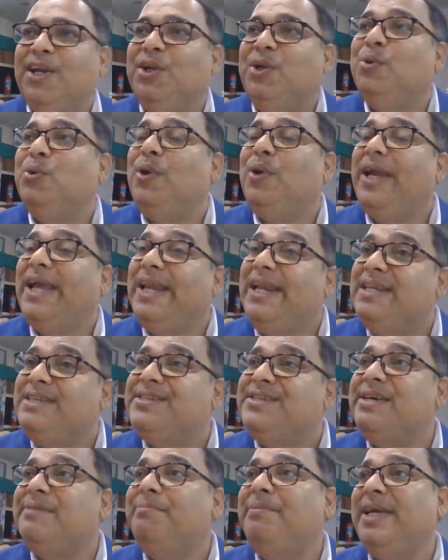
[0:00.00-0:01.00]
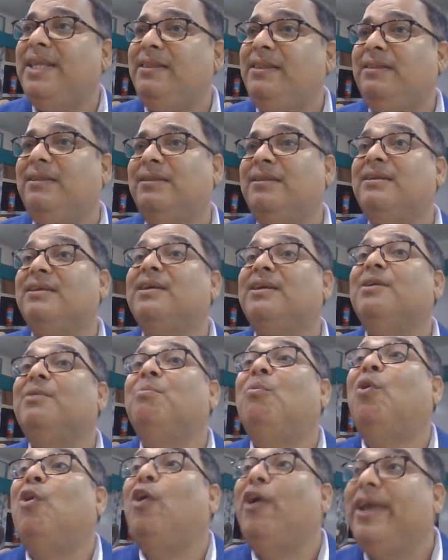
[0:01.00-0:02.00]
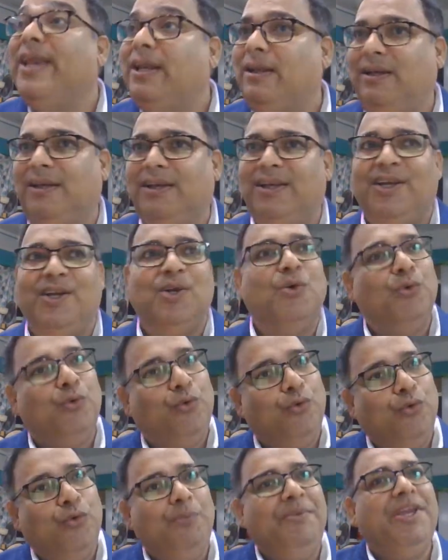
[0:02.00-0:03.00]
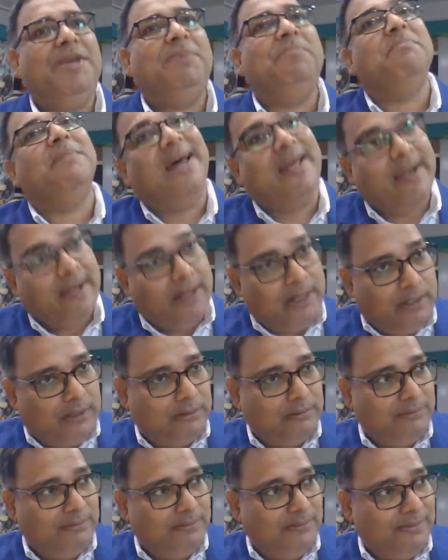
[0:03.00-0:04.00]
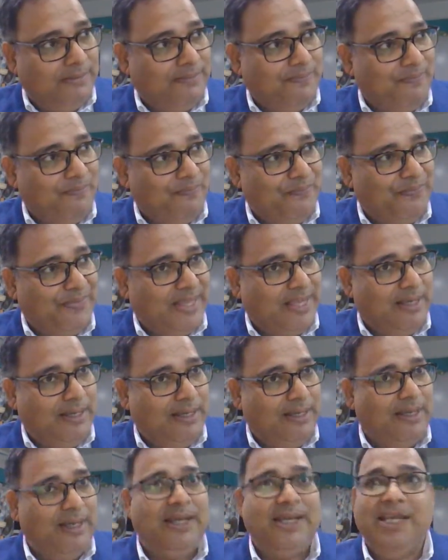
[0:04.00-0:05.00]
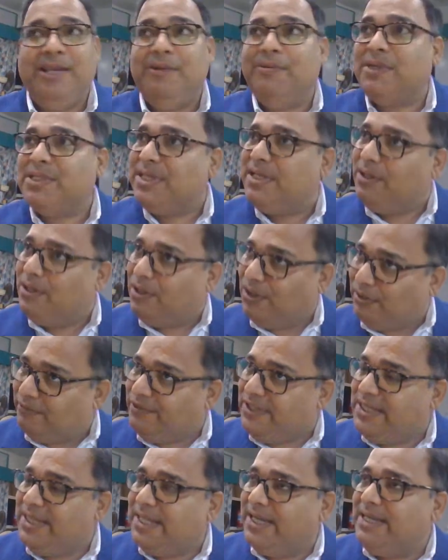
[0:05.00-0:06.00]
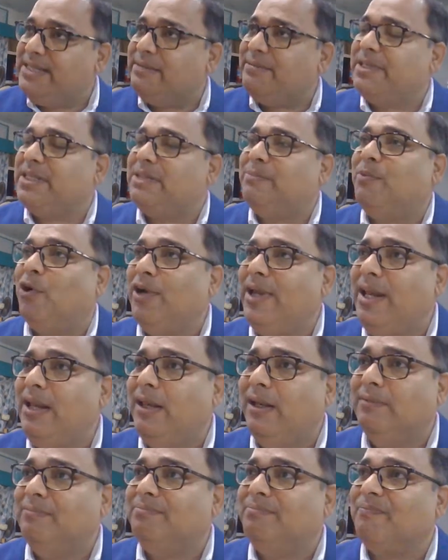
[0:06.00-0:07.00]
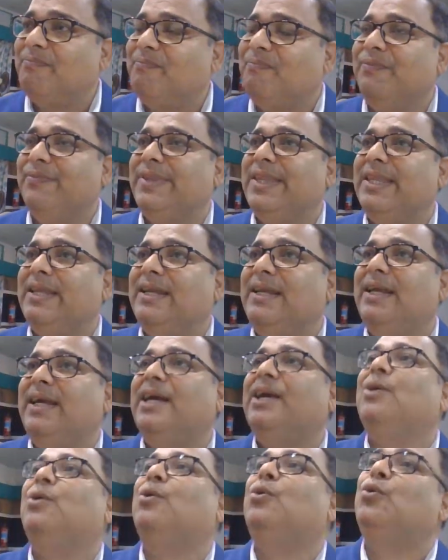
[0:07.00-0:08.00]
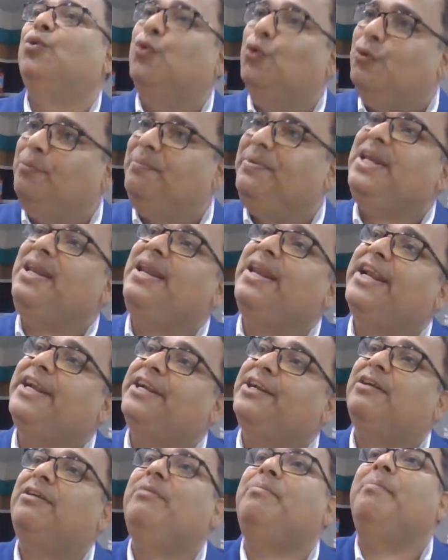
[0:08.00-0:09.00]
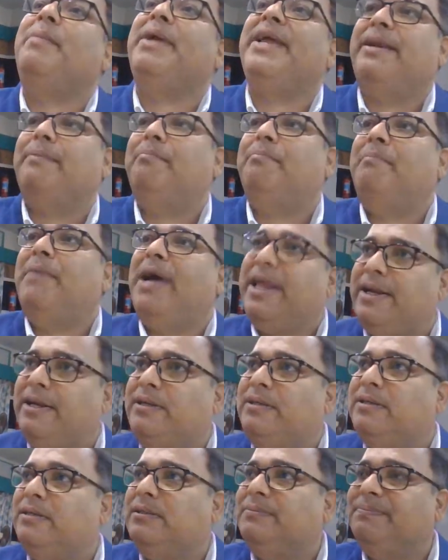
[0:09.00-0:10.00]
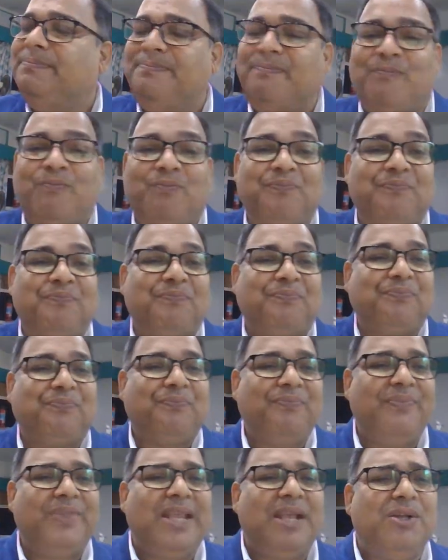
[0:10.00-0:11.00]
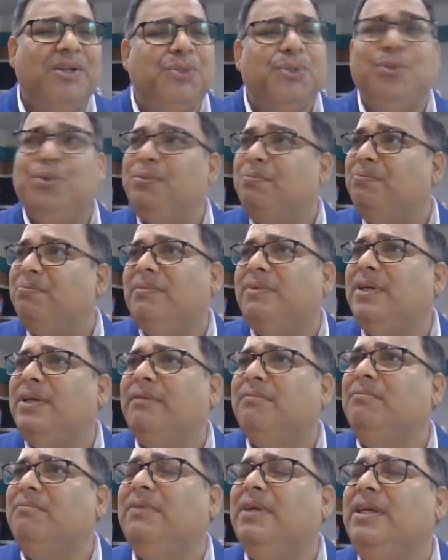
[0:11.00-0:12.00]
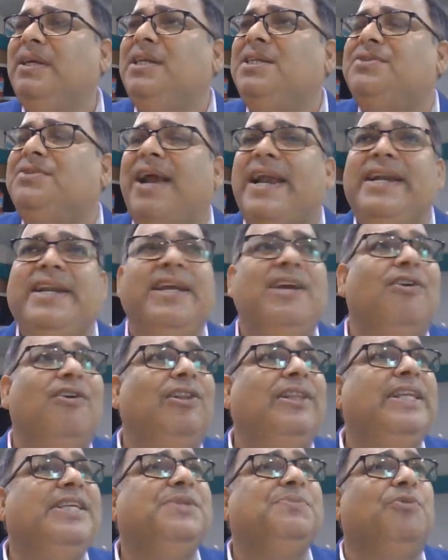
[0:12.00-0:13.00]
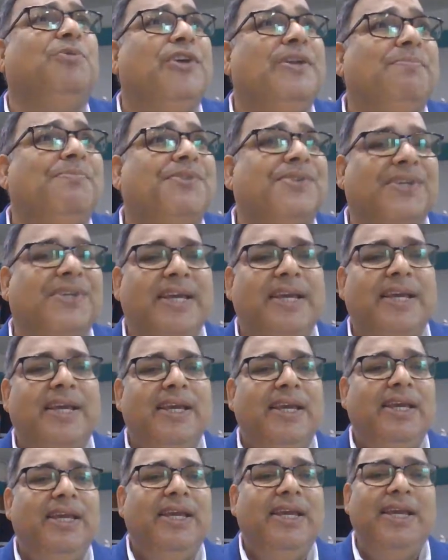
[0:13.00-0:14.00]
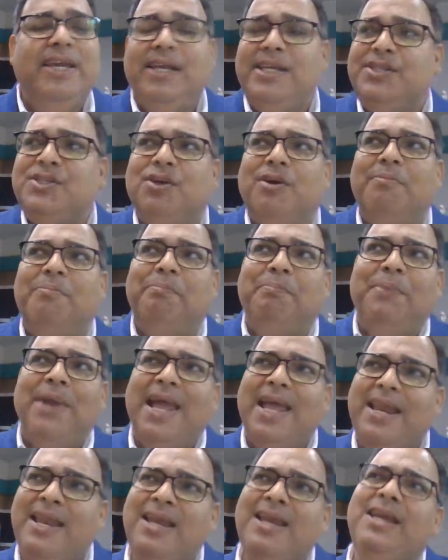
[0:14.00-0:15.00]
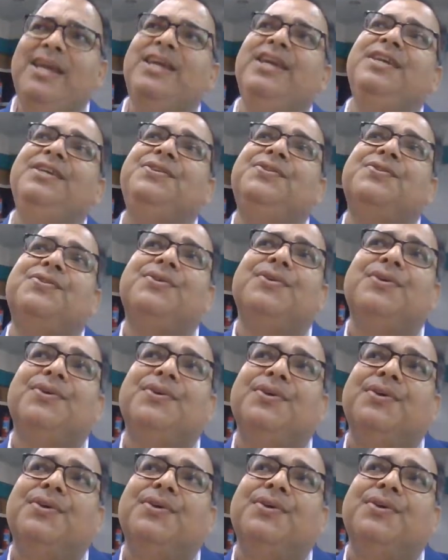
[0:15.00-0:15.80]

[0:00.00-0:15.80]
to Elizabeth Boyle, whom he married. He was in love with Elizabeth Boyle, whom he later married. So, he is writing all these poems. He is comparing his